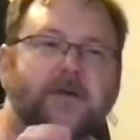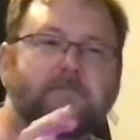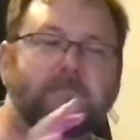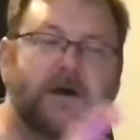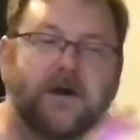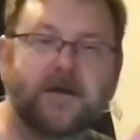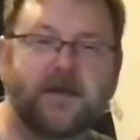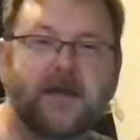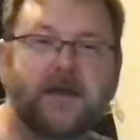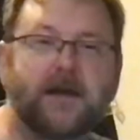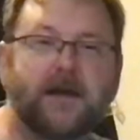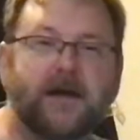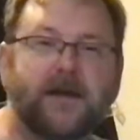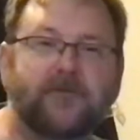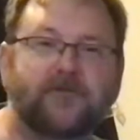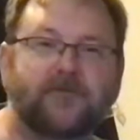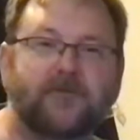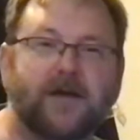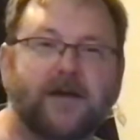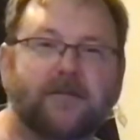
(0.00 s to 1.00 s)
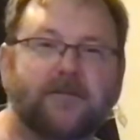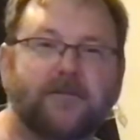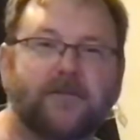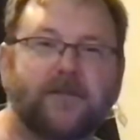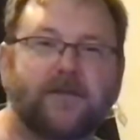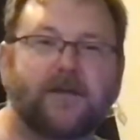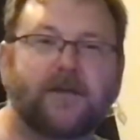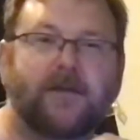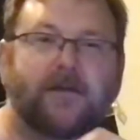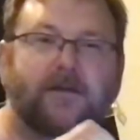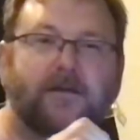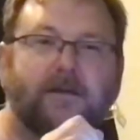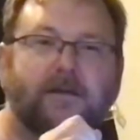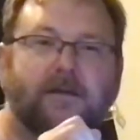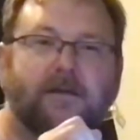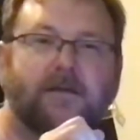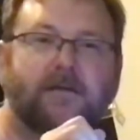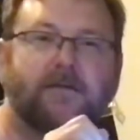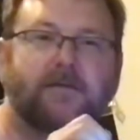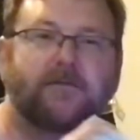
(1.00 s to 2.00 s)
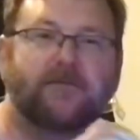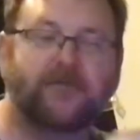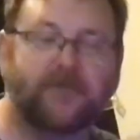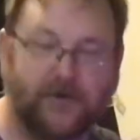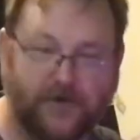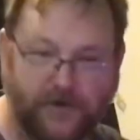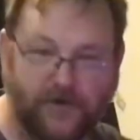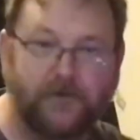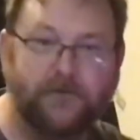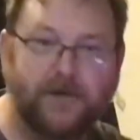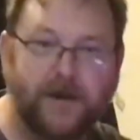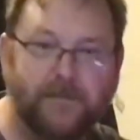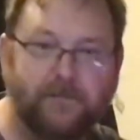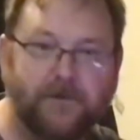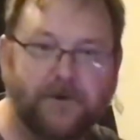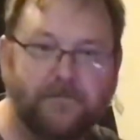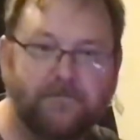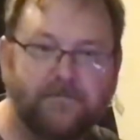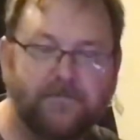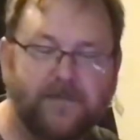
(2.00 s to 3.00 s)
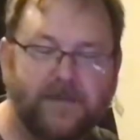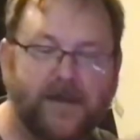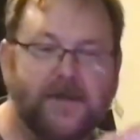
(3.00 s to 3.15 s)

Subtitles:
Bunky and I checked the serial number.